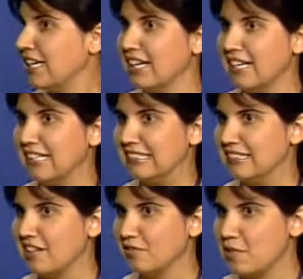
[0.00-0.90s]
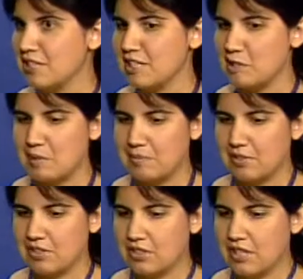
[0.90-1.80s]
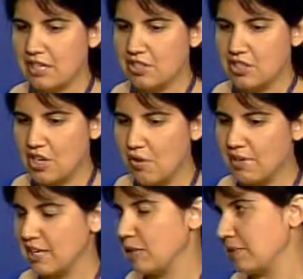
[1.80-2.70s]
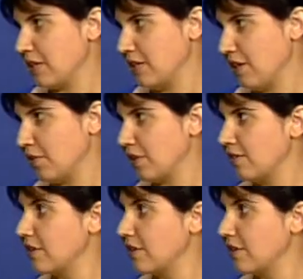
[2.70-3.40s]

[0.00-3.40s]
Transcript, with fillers: And unfortunately, these people then don't end up getting health care.